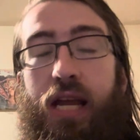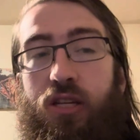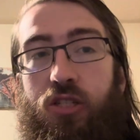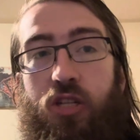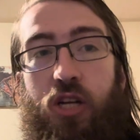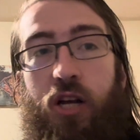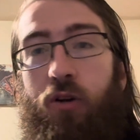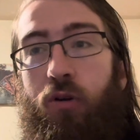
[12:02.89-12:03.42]
is
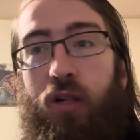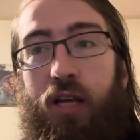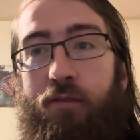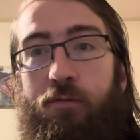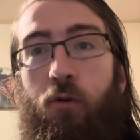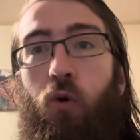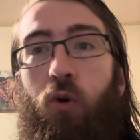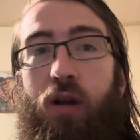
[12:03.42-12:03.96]
generally
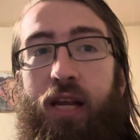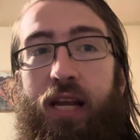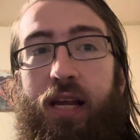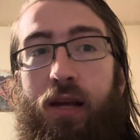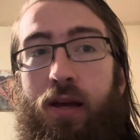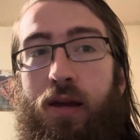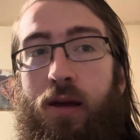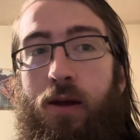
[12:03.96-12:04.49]

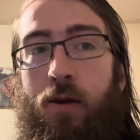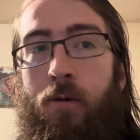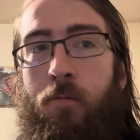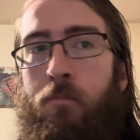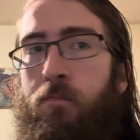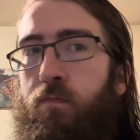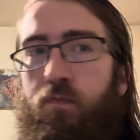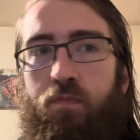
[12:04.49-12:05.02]
4D,
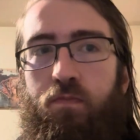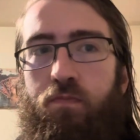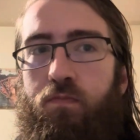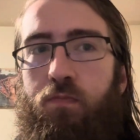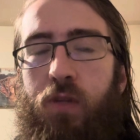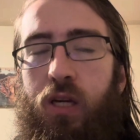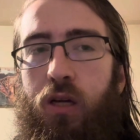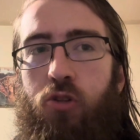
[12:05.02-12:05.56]

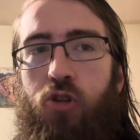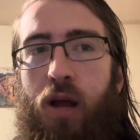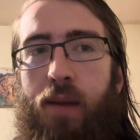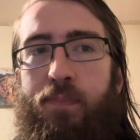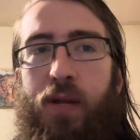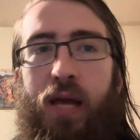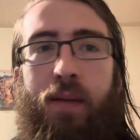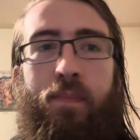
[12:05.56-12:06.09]
he could have
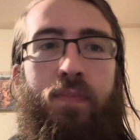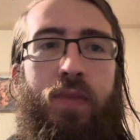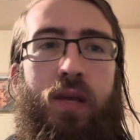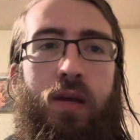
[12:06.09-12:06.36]
dropped it.